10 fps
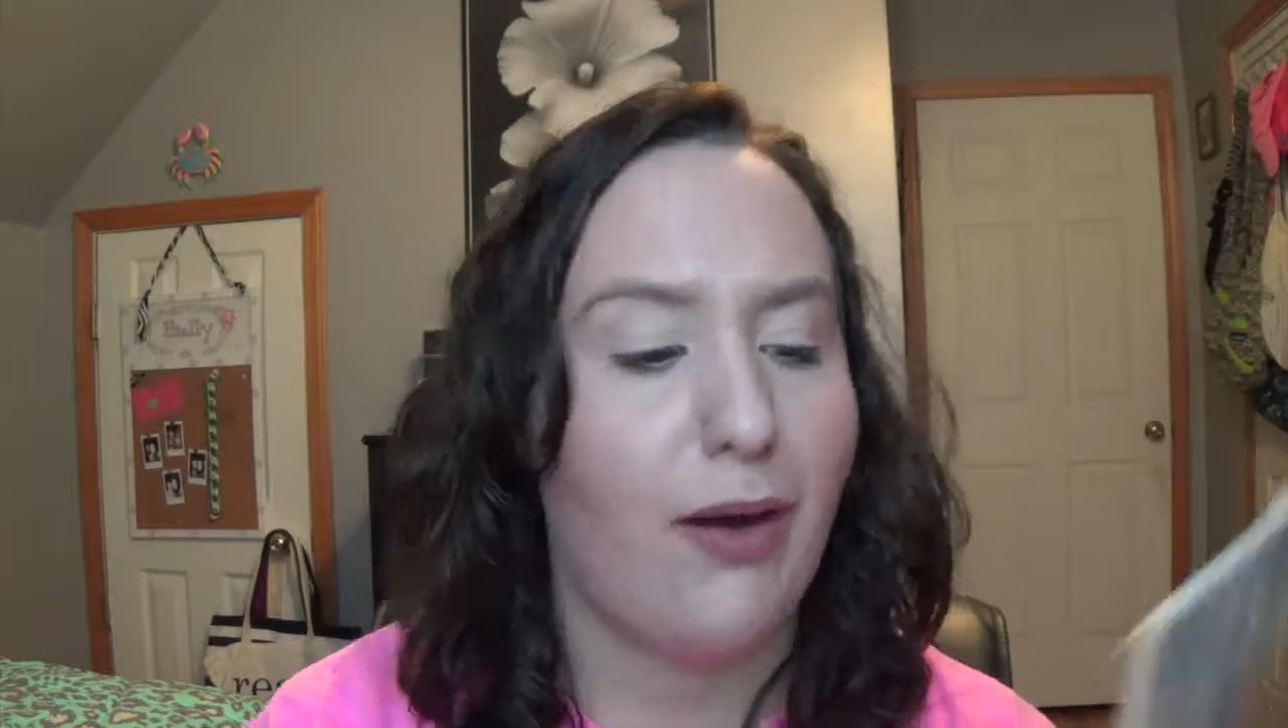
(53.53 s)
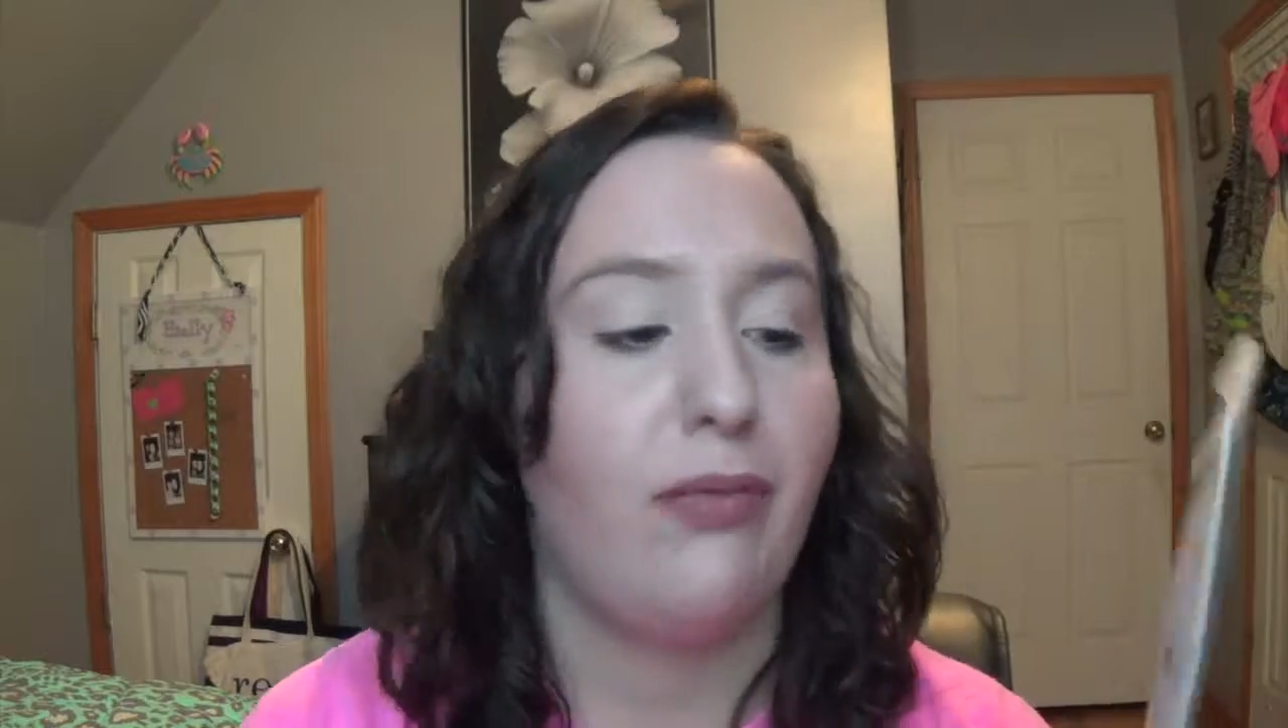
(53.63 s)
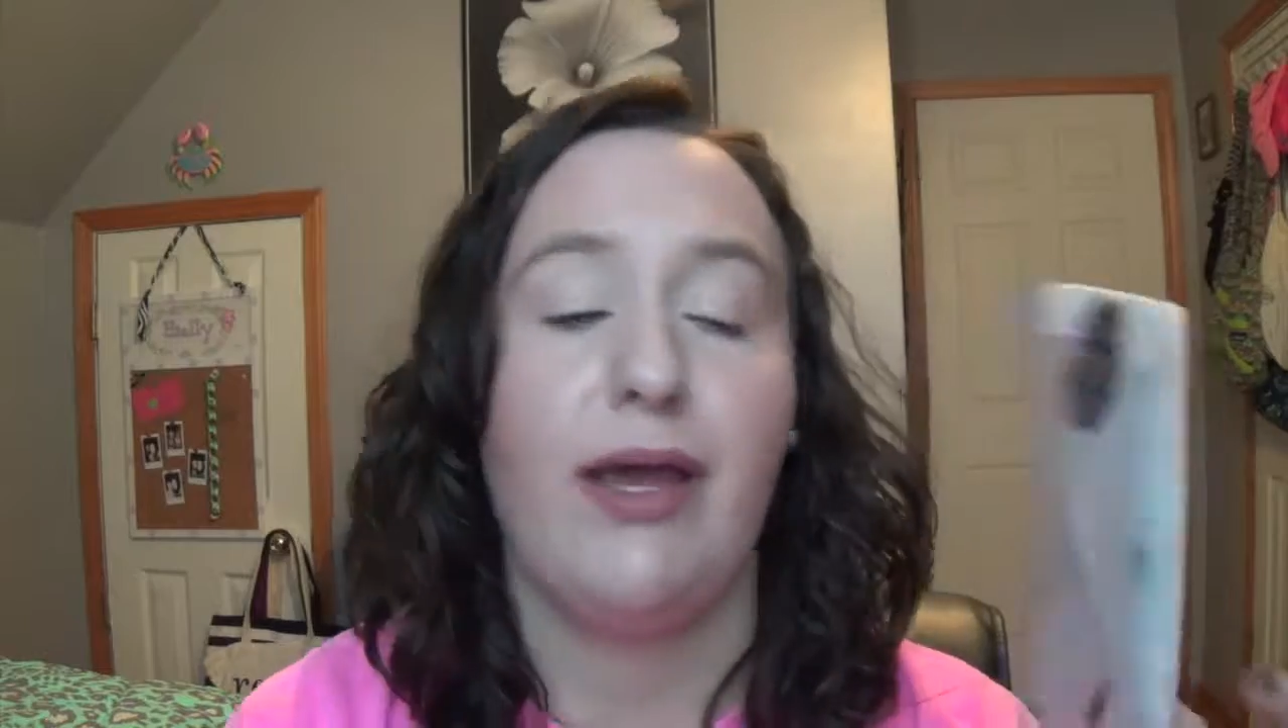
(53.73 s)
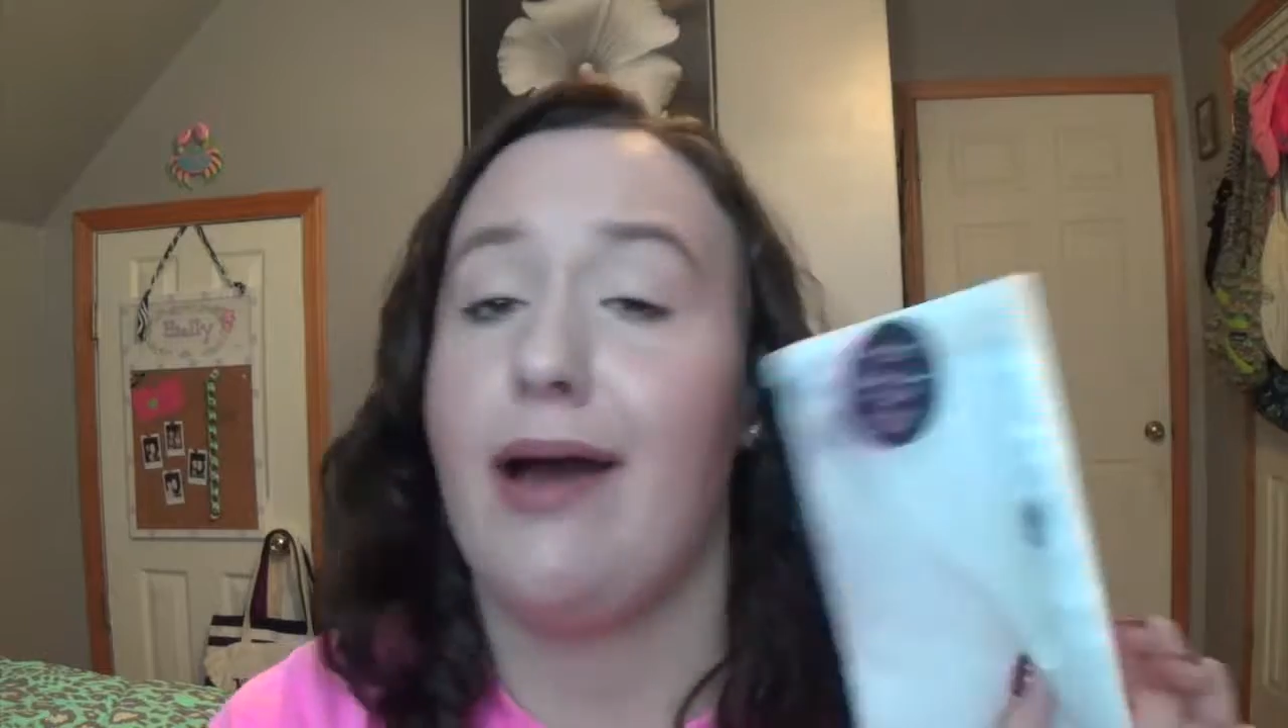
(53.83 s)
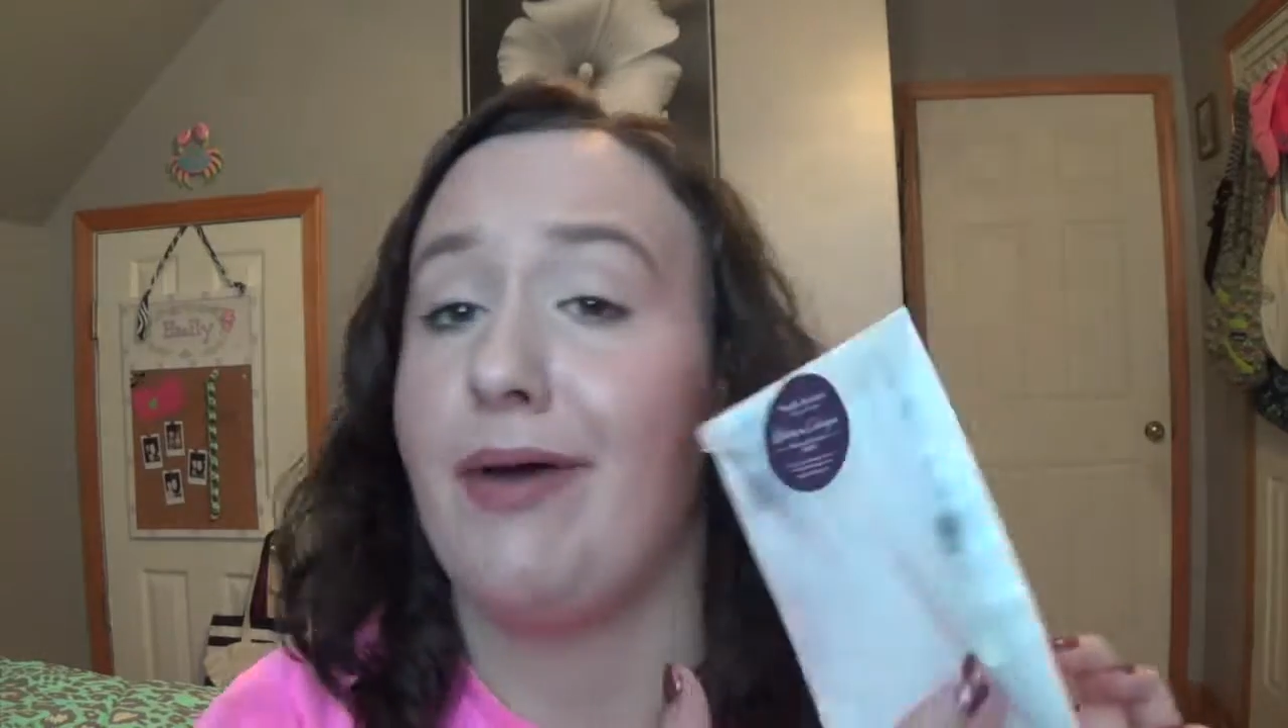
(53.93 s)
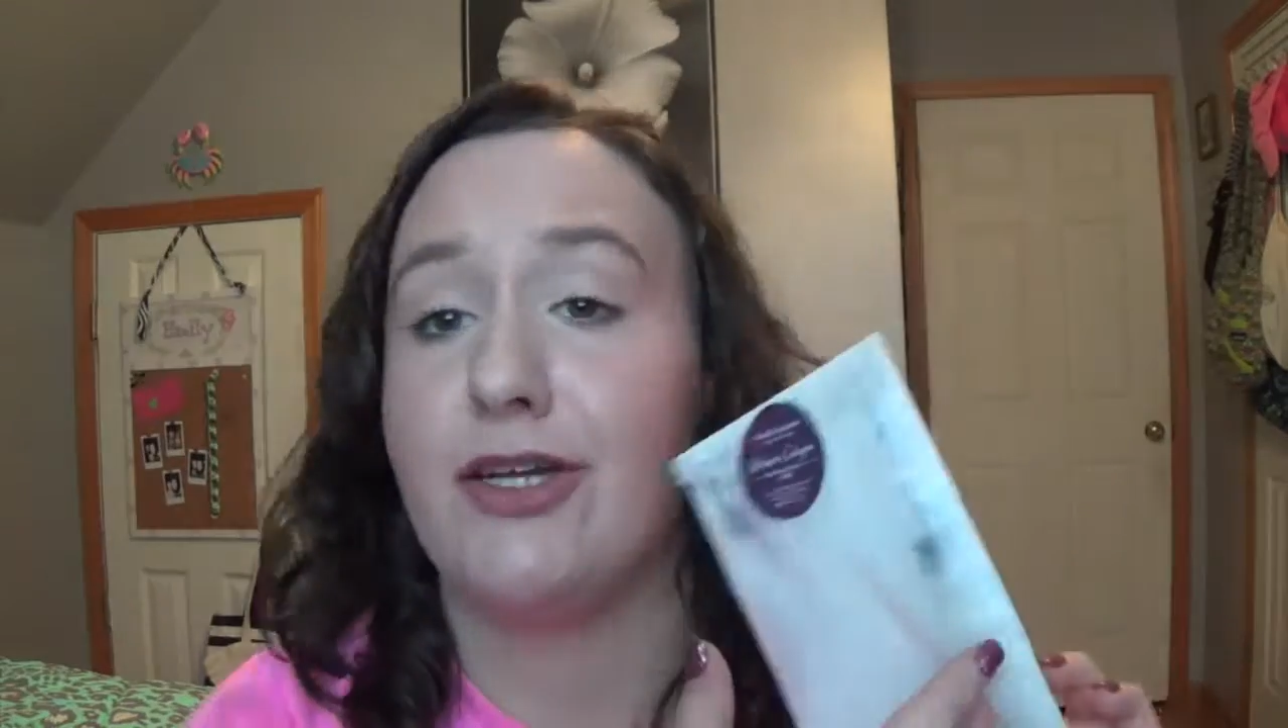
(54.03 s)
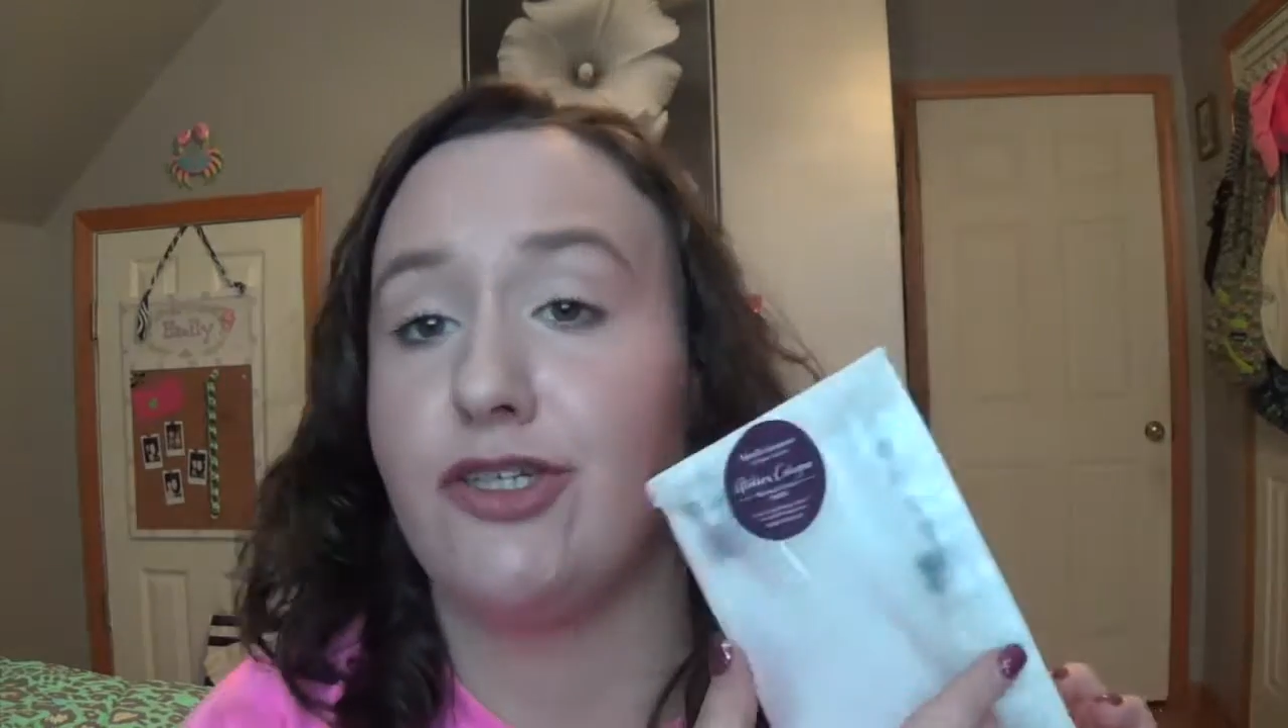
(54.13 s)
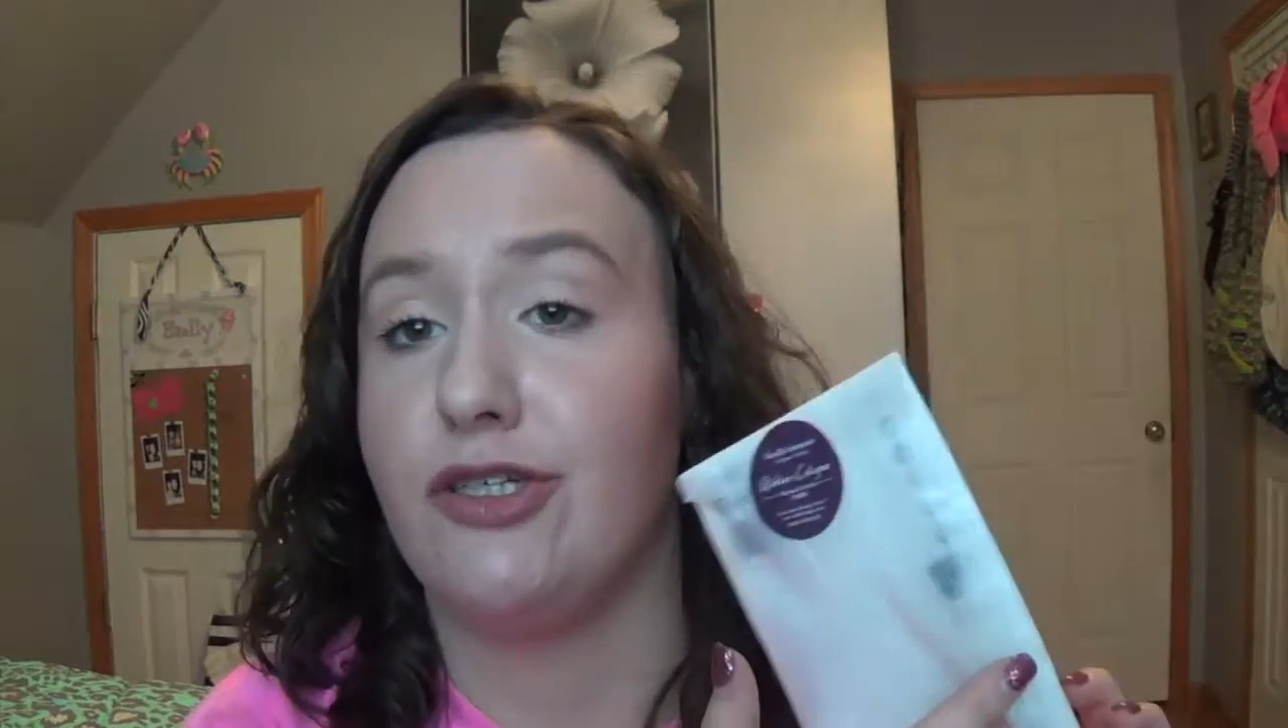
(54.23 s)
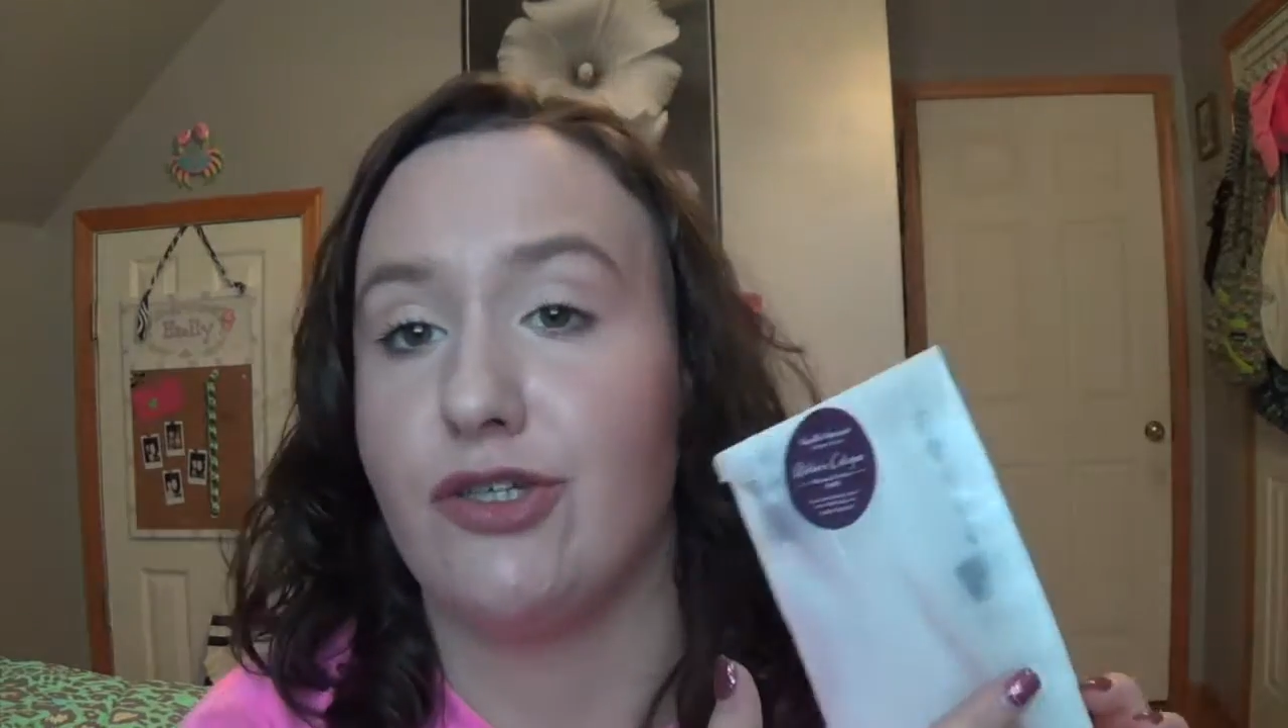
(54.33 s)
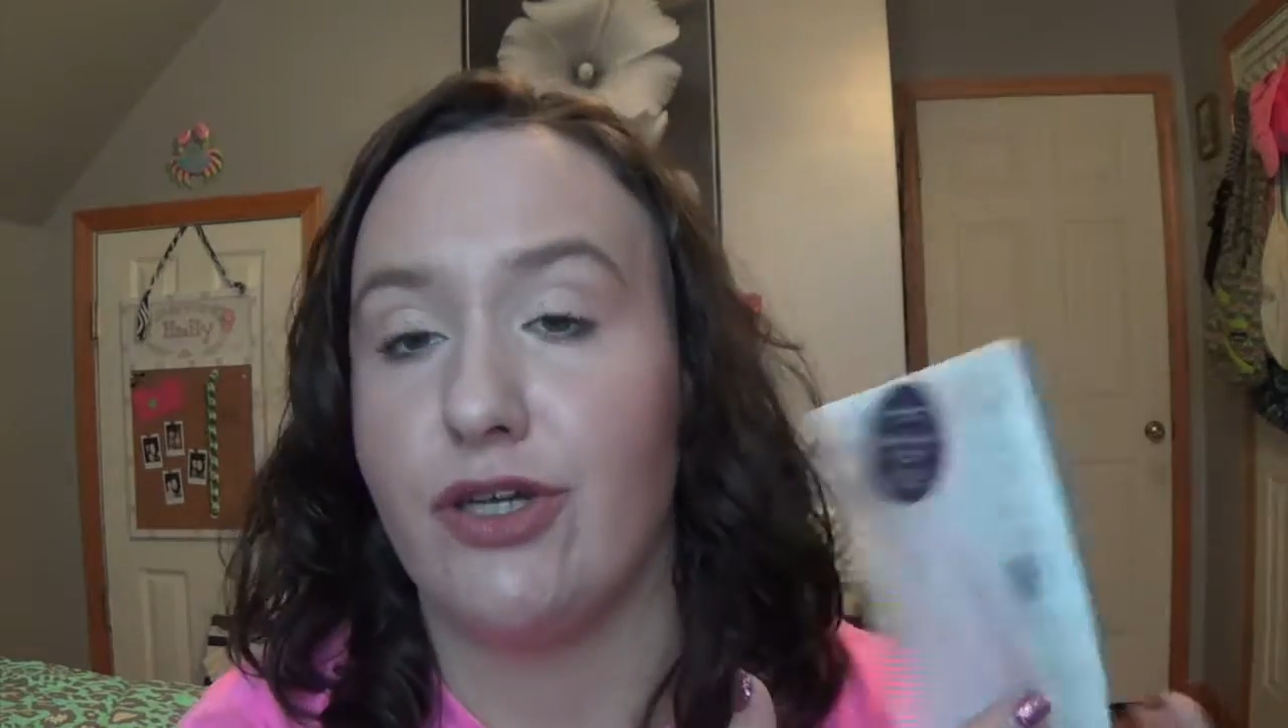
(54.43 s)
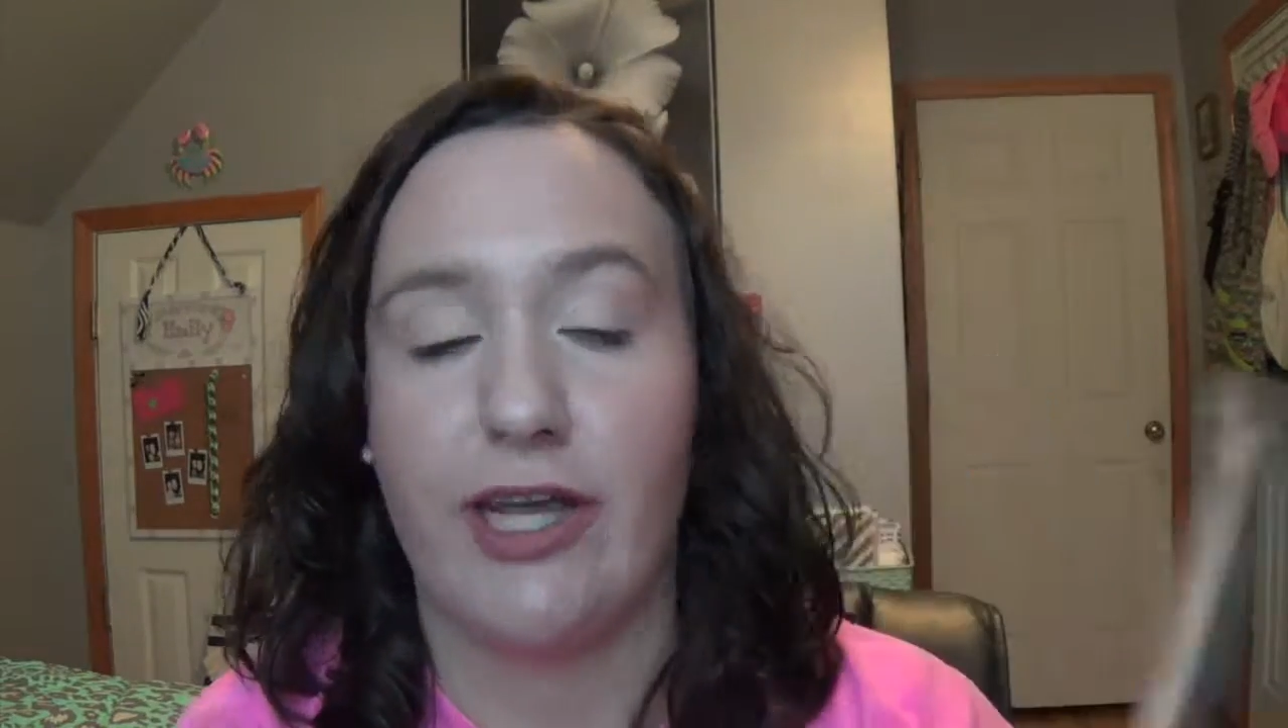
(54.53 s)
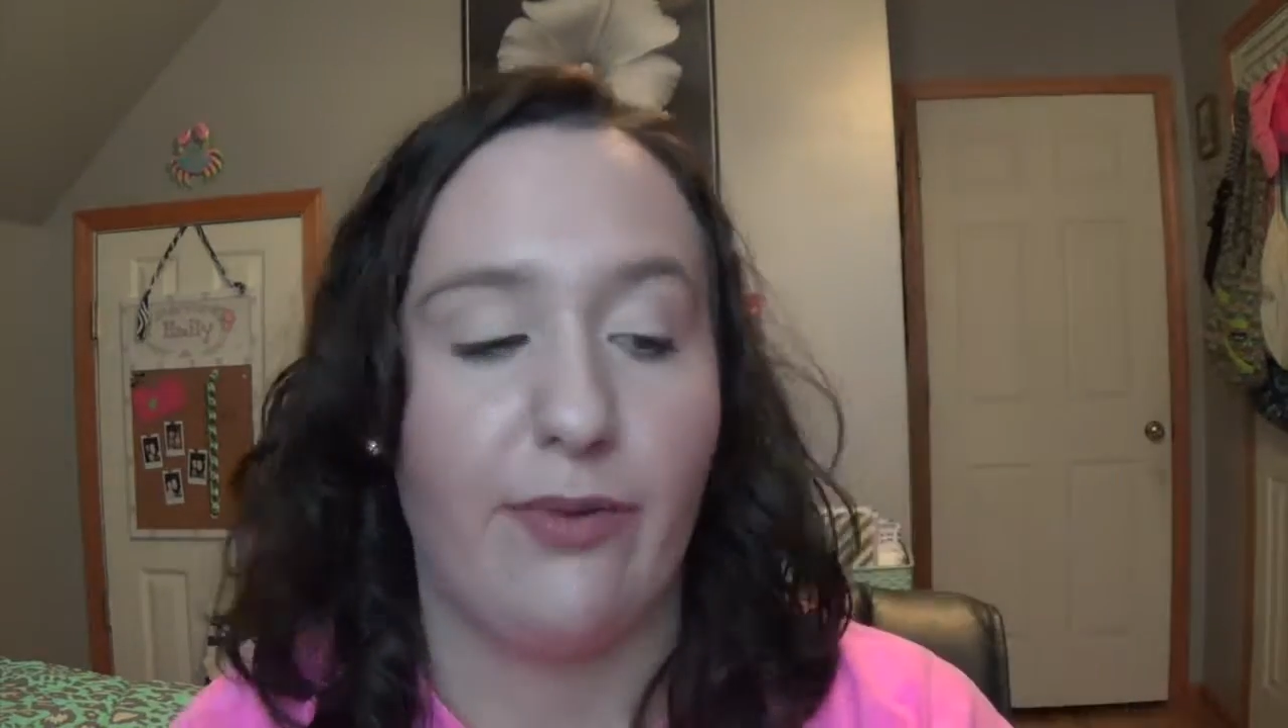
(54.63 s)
I'm actually just going